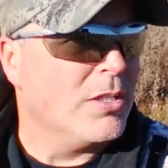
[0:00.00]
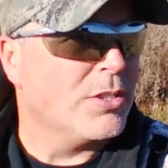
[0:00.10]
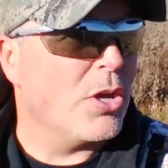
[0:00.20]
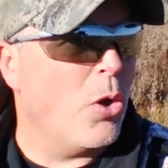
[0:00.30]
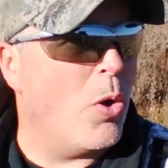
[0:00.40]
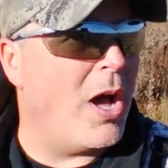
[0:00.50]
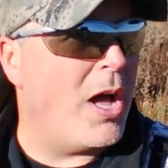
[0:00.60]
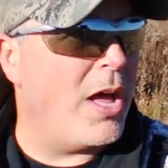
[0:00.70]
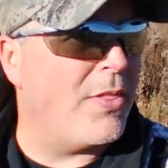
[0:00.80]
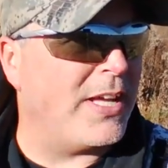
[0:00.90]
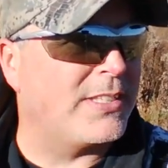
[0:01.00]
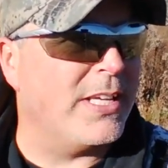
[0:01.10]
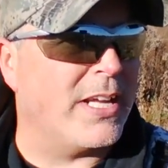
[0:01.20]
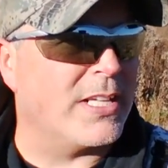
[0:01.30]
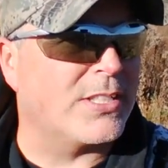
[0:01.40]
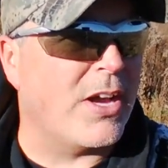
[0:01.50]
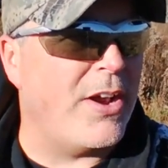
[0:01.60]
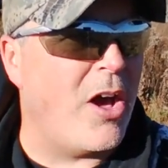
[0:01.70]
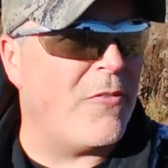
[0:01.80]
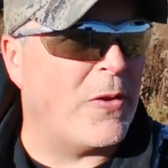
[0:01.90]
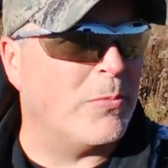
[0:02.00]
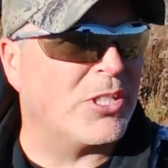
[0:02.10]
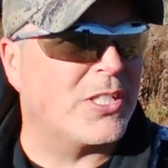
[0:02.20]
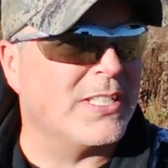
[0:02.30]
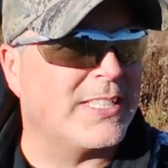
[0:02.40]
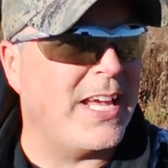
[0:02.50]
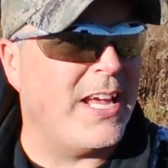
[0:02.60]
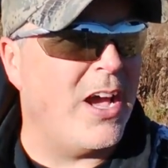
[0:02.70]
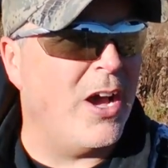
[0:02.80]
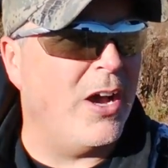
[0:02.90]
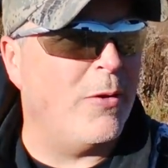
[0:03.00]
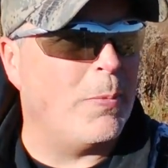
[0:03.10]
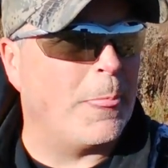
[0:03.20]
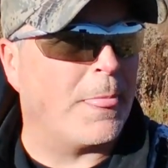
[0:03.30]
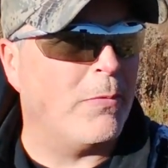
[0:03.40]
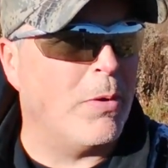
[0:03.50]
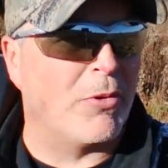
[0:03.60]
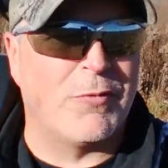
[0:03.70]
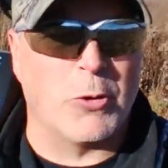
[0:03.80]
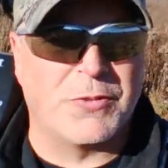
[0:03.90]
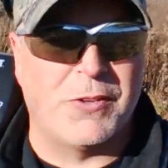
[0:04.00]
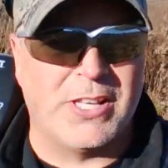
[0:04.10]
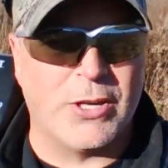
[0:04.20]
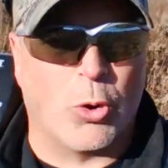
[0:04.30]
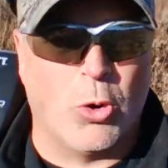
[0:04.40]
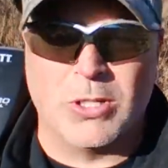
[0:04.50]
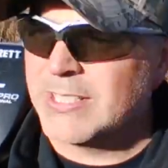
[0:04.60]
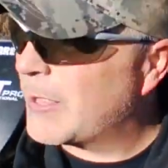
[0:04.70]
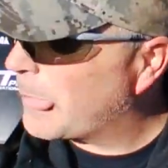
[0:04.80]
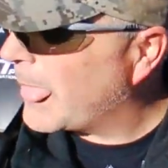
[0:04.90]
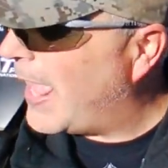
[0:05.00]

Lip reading: So that's it. I'm gonna sign off, and I'm just gonna say, remember folks, fill in your holes.